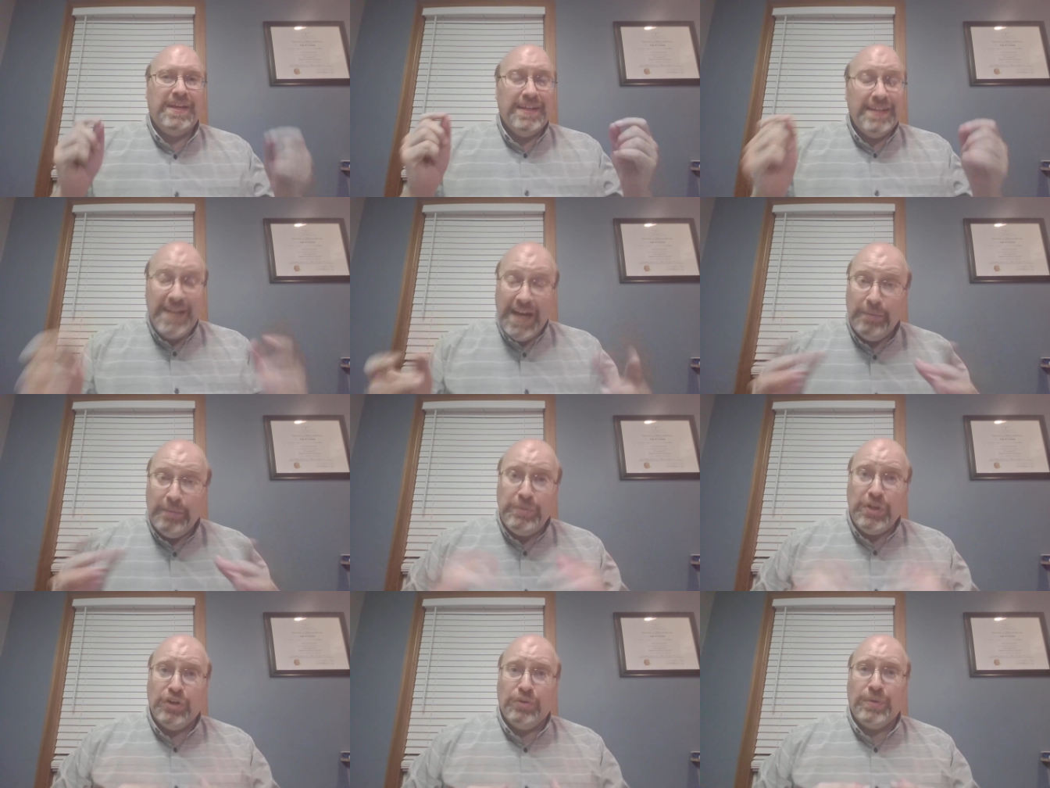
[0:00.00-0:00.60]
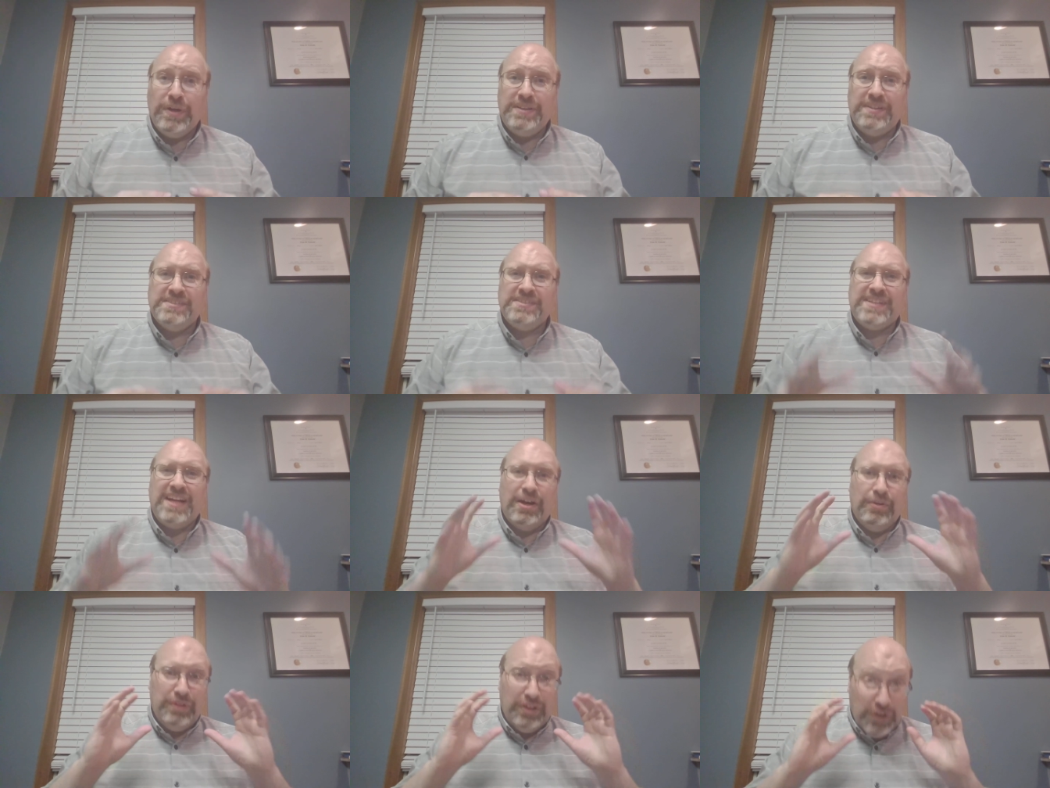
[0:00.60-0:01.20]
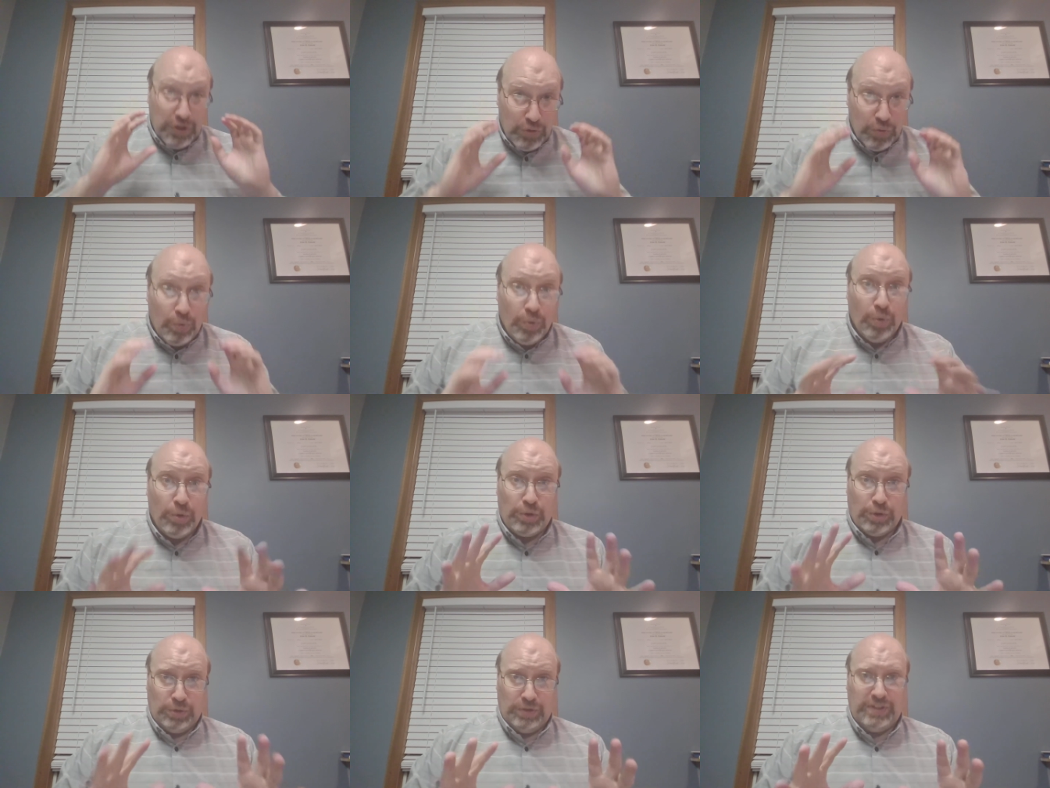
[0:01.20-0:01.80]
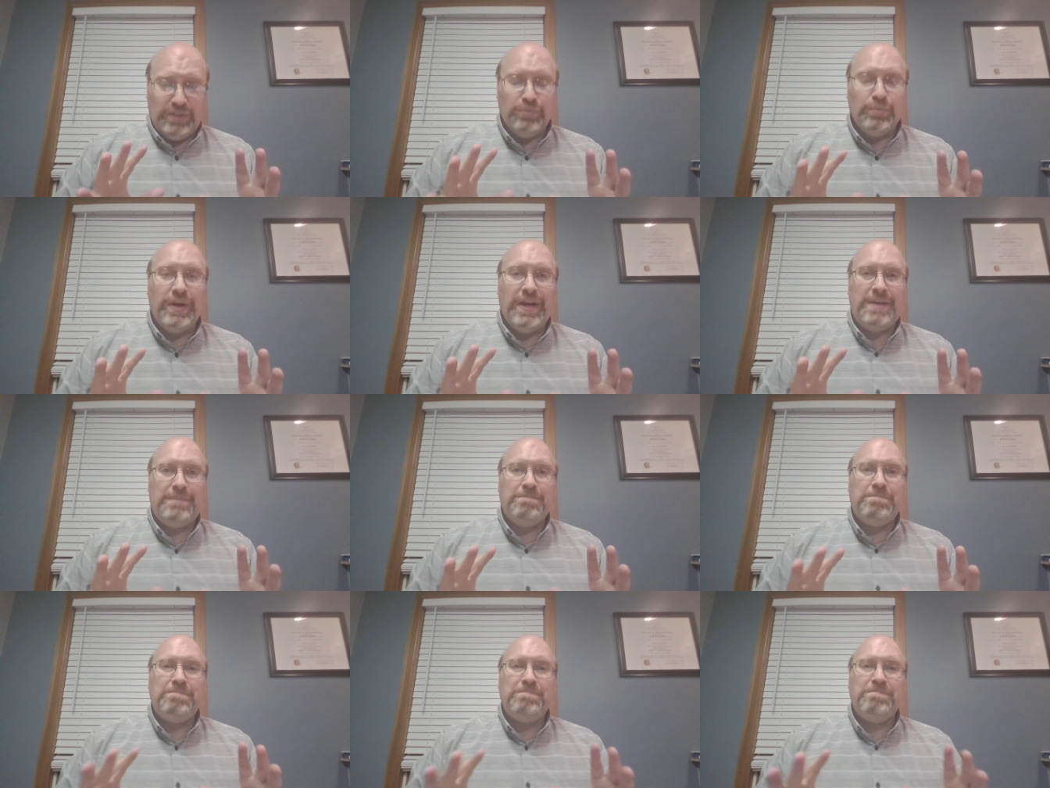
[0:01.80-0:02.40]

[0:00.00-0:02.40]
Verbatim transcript: now I'm going to write this down in an orderly way.